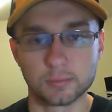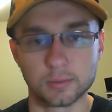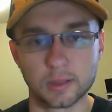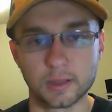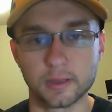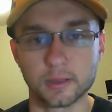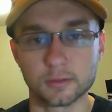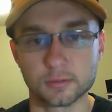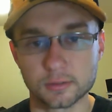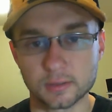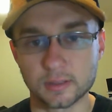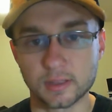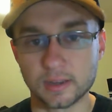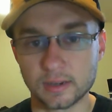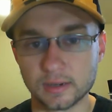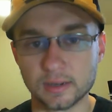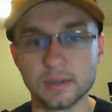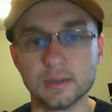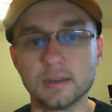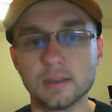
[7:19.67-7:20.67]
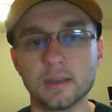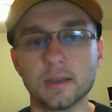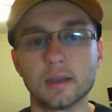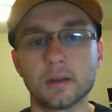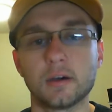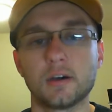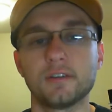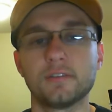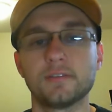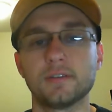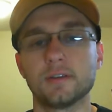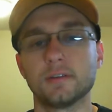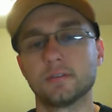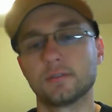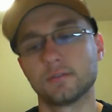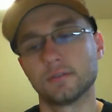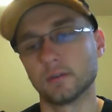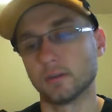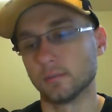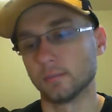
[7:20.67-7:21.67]
players that they need to get offense
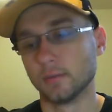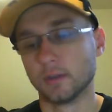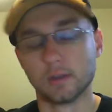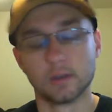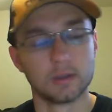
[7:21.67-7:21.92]
from.